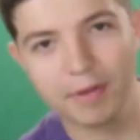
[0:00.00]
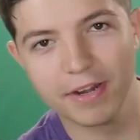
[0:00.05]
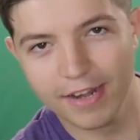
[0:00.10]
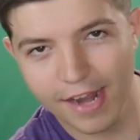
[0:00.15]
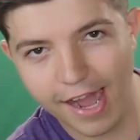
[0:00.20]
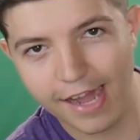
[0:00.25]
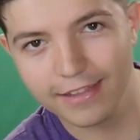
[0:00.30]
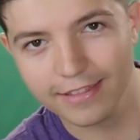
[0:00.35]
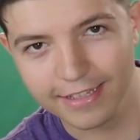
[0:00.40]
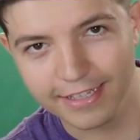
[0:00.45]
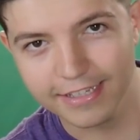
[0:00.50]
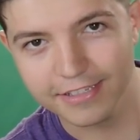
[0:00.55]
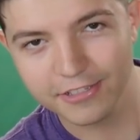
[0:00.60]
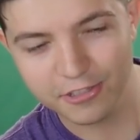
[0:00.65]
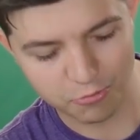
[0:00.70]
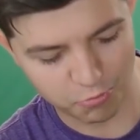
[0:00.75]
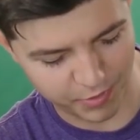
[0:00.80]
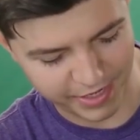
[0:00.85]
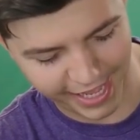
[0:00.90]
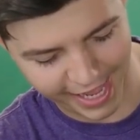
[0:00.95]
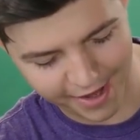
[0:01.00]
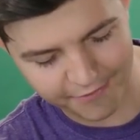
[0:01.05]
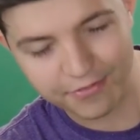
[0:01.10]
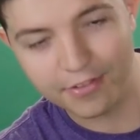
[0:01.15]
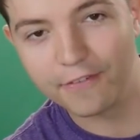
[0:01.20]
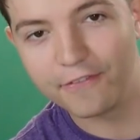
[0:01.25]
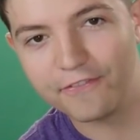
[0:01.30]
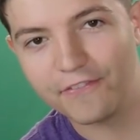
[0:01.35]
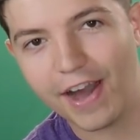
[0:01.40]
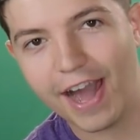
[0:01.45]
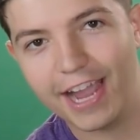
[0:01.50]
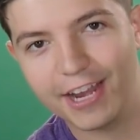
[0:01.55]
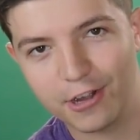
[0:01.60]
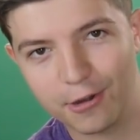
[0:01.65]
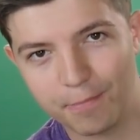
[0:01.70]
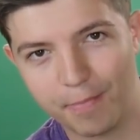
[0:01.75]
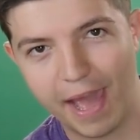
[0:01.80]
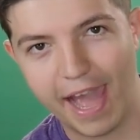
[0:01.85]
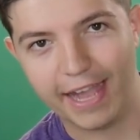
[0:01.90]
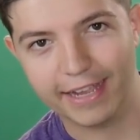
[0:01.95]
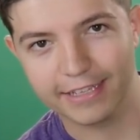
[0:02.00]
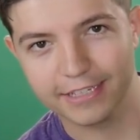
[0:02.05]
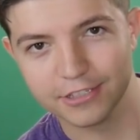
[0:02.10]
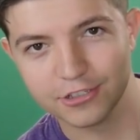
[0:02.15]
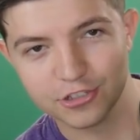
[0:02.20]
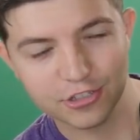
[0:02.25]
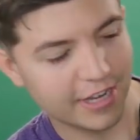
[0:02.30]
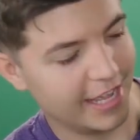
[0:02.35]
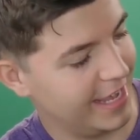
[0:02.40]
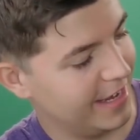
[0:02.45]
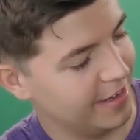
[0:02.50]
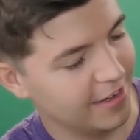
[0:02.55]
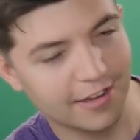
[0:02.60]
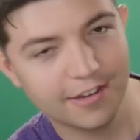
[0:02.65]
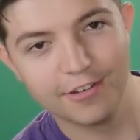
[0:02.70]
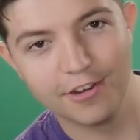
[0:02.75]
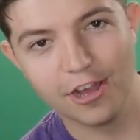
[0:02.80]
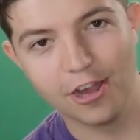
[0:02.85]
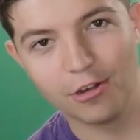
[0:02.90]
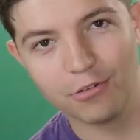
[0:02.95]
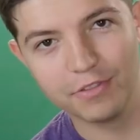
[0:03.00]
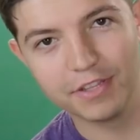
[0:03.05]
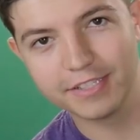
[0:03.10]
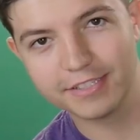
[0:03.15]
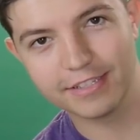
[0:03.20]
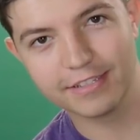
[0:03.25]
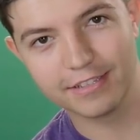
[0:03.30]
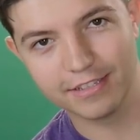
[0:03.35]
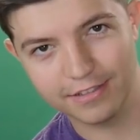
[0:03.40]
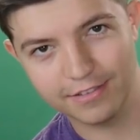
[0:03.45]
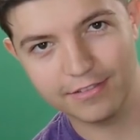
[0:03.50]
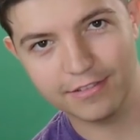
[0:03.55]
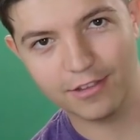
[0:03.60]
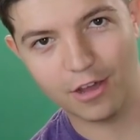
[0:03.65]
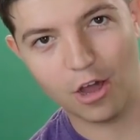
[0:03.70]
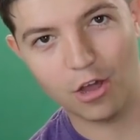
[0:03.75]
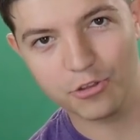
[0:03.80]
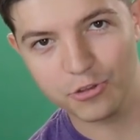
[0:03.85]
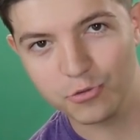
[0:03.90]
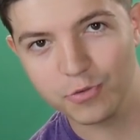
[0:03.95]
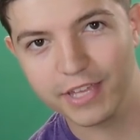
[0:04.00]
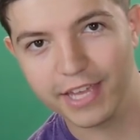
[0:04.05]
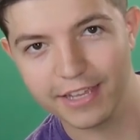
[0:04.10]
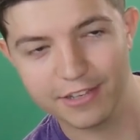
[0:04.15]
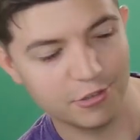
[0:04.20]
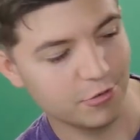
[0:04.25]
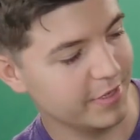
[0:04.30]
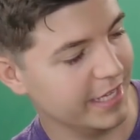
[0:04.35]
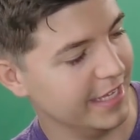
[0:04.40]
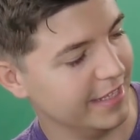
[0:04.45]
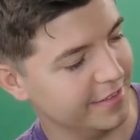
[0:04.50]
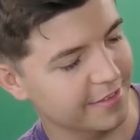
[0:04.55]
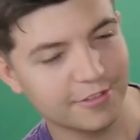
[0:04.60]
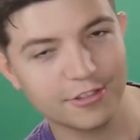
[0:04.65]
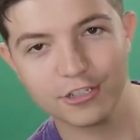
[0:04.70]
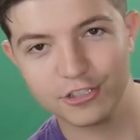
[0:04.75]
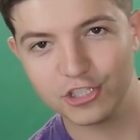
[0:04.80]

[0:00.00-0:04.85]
but not least, we have the fire package. And no, this isn't all you get. You get to